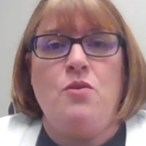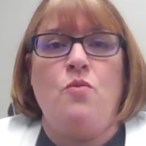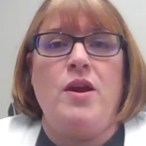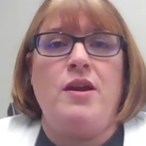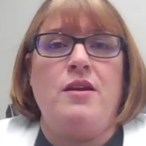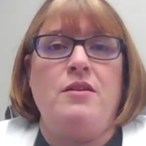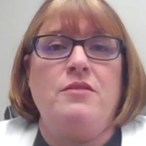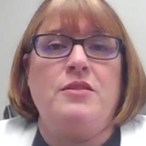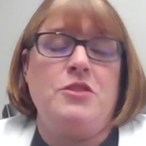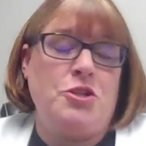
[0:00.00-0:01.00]

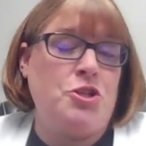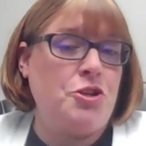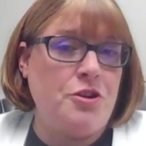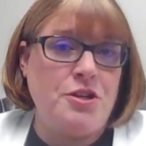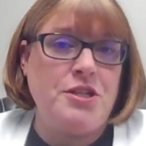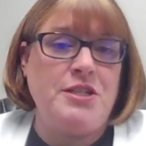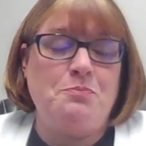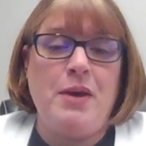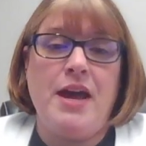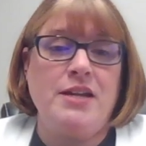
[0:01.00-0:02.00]
where the church is
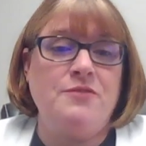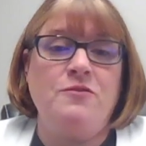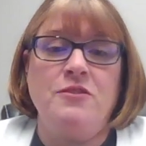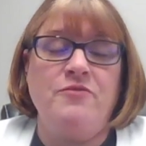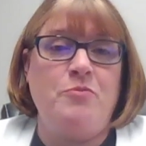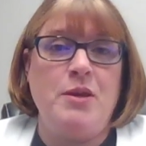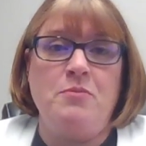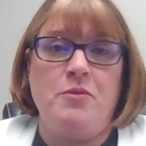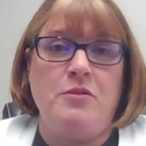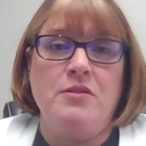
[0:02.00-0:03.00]
packed full of
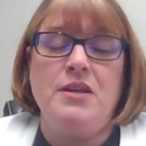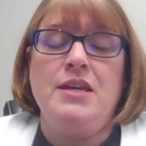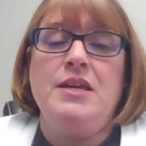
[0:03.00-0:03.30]
people.